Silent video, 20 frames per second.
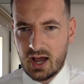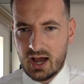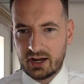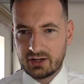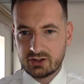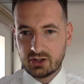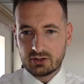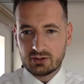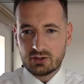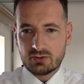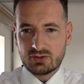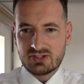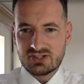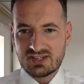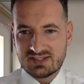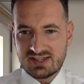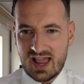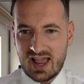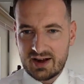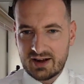I don't know
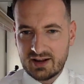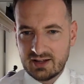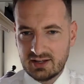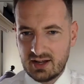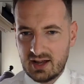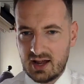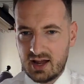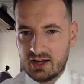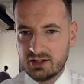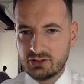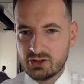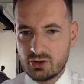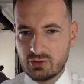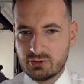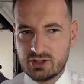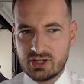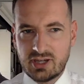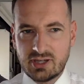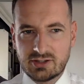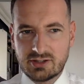Cesare. I
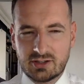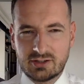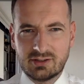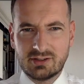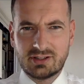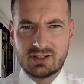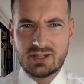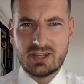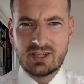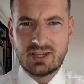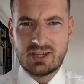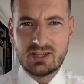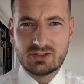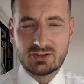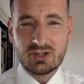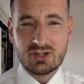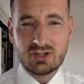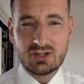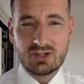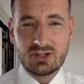know Keaton.
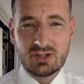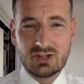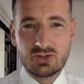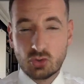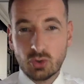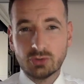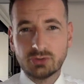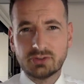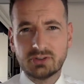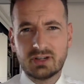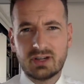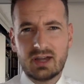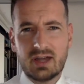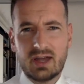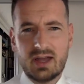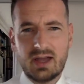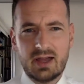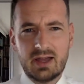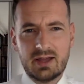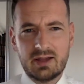Keaton is
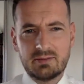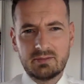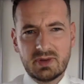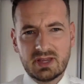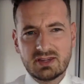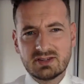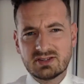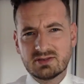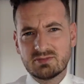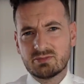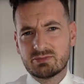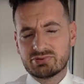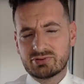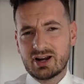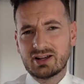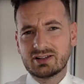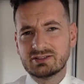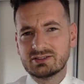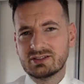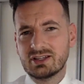good,
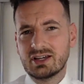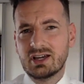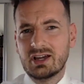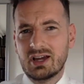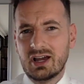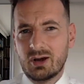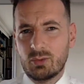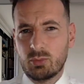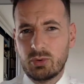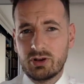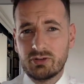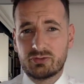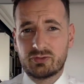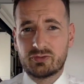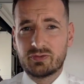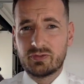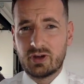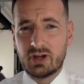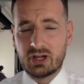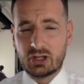amazing brand
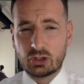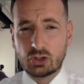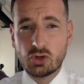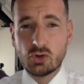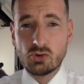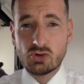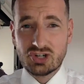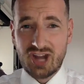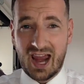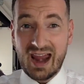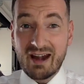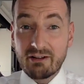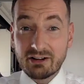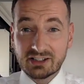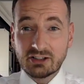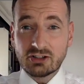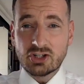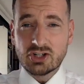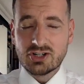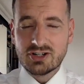with a huge
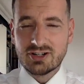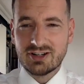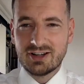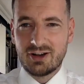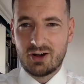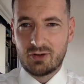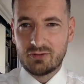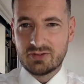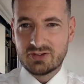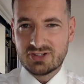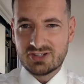heritage.